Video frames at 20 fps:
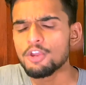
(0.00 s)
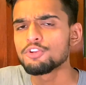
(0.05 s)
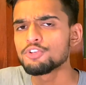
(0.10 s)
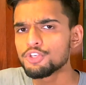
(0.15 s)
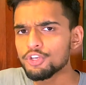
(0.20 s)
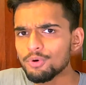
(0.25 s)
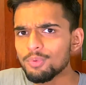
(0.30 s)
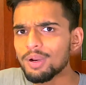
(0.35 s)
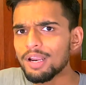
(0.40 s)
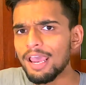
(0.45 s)
Do
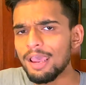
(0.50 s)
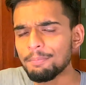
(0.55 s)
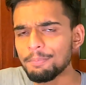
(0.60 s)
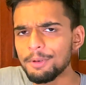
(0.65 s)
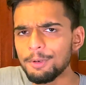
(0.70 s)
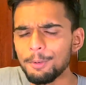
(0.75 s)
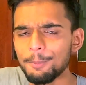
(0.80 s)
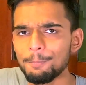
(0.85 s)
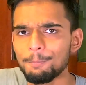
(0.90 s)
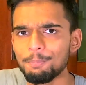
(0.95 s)
you know what
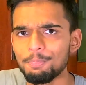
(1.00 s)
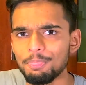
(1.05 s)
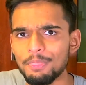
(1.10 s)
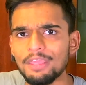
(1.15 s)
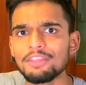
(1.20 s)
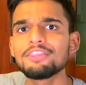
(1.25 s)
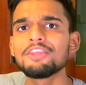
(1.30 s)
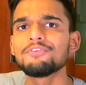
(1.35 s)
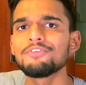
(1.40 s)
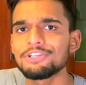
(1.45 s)
happened?
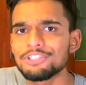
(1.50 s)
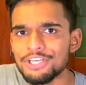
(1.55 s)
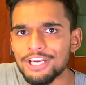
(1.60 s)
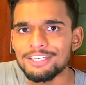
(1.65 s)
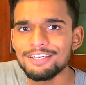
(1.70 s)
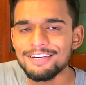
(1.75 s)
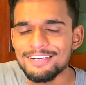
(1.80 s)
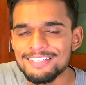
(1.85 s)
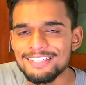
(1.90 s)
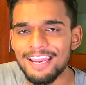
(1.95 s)
They
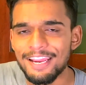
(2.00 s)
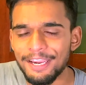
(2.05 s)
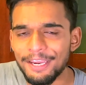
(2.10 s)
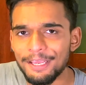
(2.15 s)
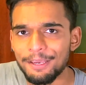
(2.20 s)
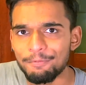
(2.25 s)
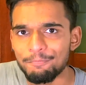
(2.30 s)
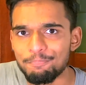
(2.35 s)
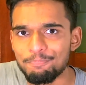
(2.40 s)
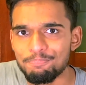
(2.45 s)
rejected his
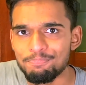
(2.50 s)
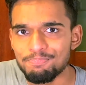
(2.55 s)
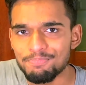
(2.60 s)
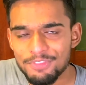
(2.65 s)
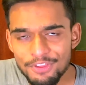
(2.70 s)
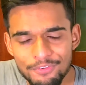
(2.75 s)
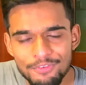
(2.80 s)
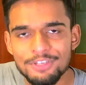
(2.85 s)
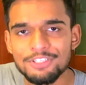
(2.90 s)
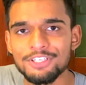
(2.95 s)
idea.
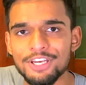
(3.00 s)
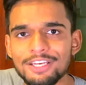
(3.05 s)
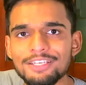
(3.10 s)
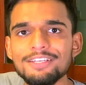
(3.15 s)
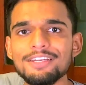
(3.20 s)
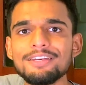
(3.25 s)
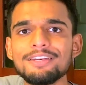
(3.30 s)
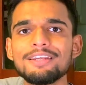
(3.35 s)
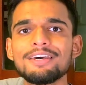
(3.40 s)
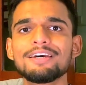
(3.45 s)
They
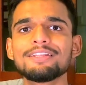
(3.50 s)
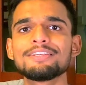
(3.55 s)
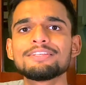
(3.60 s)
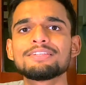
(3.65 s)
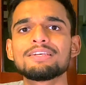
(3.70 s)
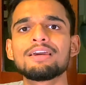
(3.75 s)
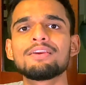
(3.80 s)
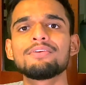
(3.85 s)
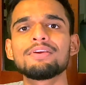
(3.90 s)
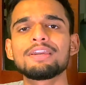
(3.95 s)
rejected this
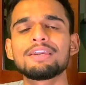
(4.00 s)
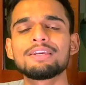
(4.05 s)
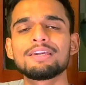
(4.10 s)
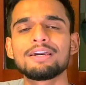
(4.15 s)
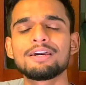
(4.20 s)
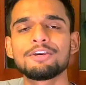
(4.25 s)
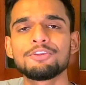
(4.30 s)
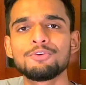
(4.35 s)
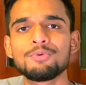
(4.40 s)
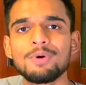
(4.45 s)
Eric
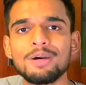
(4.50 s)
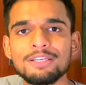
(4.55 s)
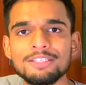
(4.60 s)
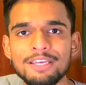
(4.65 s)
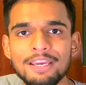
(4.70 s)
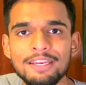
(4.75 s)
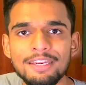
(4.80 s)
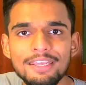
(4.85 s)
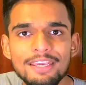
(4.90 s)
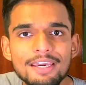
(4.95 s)
Yuan's
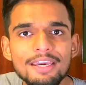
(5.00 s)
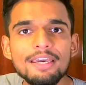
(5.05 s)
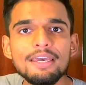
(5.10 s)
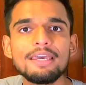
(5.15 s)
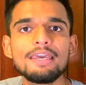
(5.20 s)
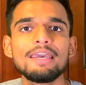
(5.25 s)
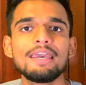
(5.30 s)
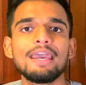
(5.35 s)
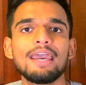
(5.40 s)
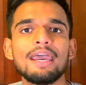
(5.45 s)
idea,
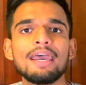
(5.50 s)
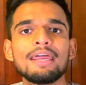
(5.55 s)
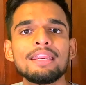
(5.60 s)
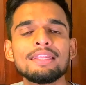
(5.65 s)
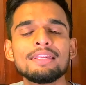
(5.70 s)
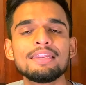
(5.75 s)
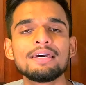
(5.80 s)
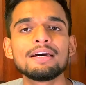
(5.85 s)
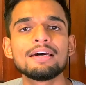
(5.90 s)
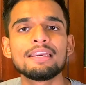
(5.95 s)

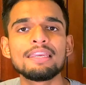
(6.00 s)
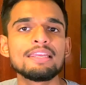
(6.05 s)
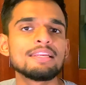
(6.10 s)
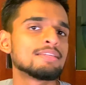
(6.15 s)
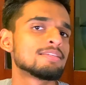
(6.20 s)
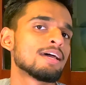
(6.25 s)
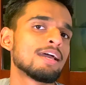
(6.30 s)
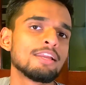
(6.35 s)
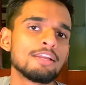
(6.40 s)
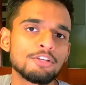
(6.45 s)
and he
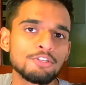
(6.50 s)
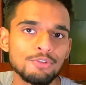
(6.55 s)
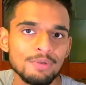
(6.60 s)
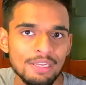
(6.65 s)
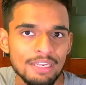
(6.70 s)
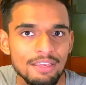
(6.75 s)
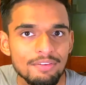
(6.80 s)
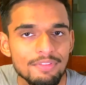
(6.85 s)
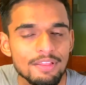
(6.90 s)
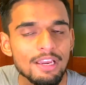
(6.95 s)
decided to
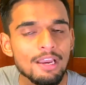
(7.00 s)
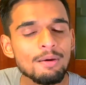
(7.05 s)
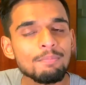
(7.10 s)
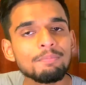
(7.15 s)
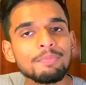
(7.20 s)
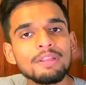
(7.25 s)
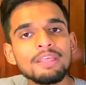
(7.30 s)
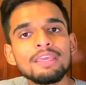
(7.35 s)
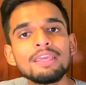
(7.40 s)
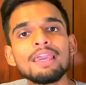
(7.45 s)
leave the
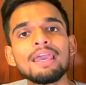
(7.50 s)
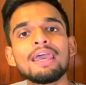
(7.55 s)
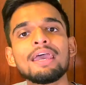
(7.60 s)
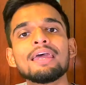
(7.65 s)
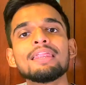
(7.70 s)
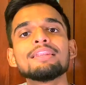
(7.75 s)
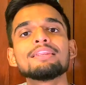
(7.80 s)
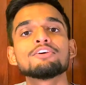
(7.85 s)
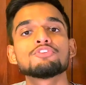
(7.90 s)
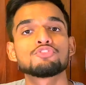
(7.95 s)
company
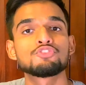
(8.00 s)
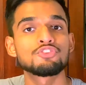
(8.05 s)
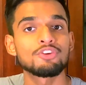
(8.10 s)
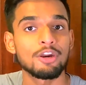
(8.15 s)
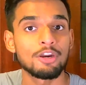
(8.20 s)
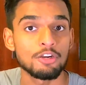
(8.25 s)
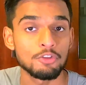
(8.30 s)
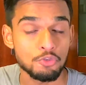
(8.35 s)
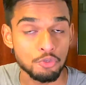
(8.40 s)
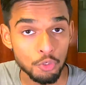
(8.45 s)
and
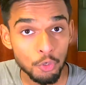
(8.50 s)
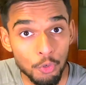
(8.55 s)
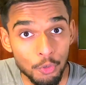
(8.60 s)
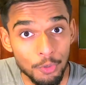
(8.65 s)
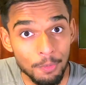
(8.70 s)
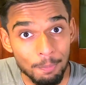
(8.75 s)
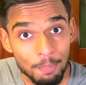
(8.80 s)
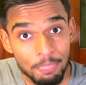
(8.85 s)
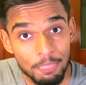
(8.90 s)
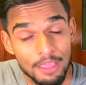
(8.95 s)
start his
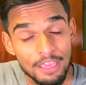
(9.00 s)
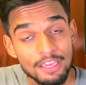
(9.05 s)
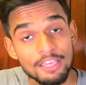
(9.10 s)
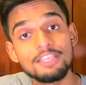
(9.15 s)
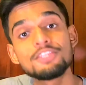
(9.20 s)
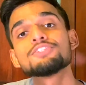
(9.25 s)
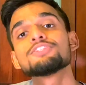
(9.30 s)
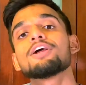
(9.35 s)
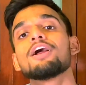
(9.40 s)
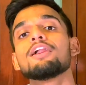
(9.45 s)
own.
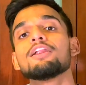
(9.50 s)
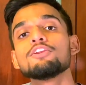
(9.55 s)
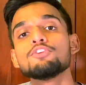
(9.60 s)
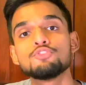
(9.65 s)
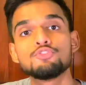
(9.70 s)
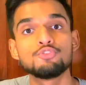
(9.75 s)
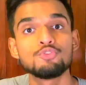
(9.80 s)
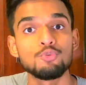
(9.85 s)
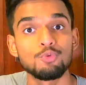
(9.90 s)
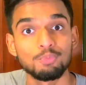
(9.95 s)
He started
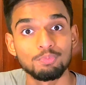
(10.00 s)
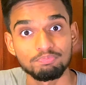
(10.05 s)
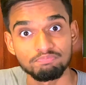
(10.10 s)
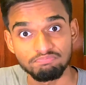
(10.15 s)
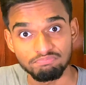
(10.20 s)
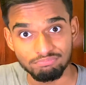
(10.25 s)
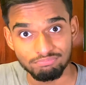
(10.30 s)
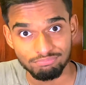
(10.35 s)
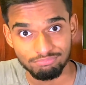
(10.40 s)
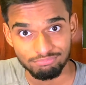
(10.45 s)
Zoom,
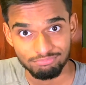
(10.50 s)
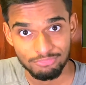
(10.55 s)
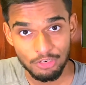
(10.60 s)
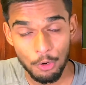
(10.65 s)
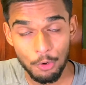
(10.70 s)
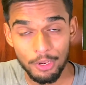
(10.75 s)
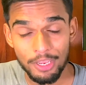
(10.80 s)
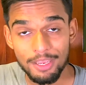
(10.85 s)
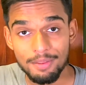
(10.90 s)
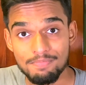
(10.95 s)

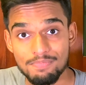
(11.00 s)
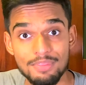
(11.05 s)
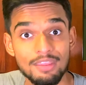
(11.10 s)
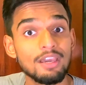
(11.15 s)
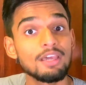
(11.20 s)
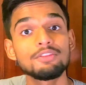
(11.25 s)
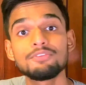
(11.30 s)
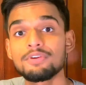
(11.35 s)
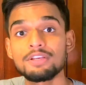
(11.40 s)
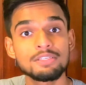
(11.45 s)
okay?
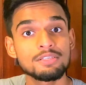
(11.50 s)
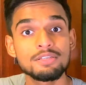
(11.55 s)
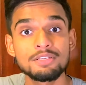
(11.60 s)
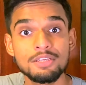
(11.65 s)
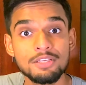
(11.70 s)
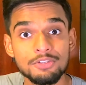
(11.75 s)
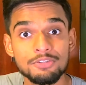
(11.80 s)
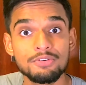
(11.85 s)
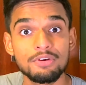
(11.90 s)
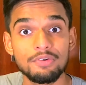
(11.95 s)
And the rest is
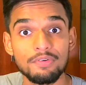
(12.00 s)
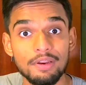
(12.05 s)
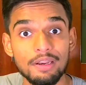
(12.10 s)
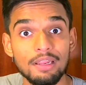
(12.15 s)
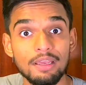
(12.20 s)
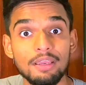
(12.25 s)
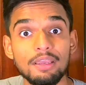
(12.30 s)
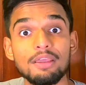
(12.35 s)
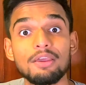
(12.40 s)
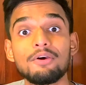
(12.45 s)
history,
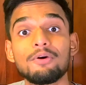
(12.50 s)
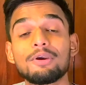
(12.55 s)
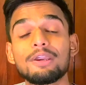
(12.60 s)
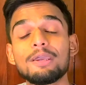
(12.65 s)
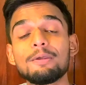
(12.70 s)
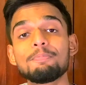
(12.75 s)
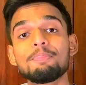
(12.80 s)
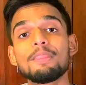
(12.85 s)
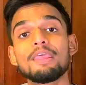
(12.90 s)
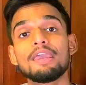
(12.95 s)
really,
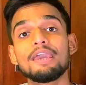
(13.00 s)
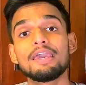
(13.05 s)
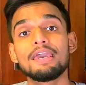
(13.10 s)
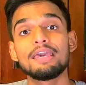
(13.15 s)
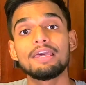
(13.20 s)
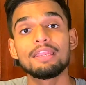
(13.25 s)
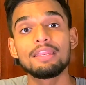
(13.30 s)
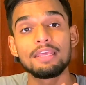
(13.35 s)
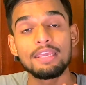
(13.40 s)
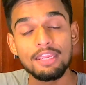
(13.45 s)
okay?
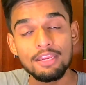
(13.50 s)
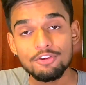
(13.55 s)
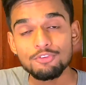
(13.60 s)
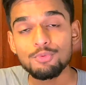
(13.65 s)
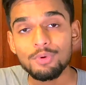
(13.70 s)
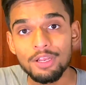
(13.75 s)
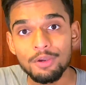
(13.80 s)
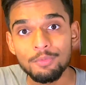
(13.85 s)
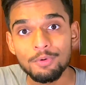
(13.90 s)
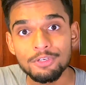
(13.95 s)
Here's
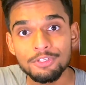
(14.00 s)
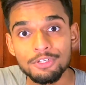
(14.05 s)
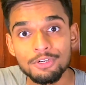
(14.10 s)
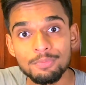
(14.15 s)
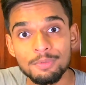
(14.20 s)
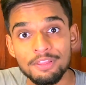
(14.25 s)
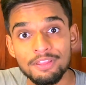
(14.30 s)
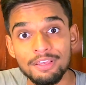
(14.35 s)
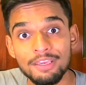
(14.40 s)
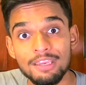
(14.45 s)
what I want you to
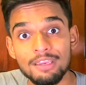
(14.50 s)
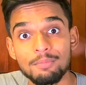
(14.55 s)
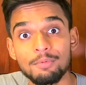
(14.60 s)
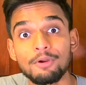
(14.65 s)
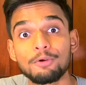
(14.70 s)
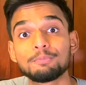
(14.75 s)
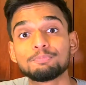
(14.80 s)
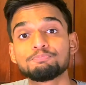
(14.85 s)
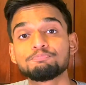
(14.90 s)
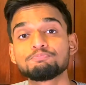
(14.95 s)
be thinking about.